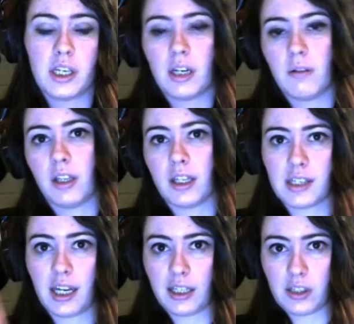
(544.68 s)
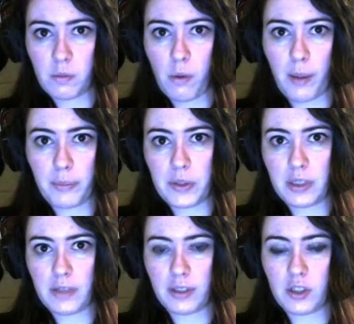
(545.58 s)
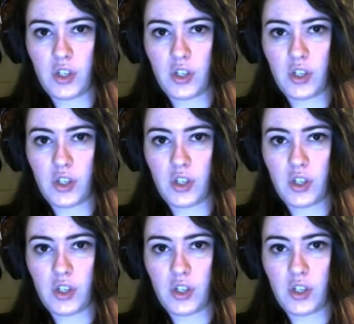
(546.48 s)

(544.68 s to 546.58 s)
the end I realized that I could swap to a different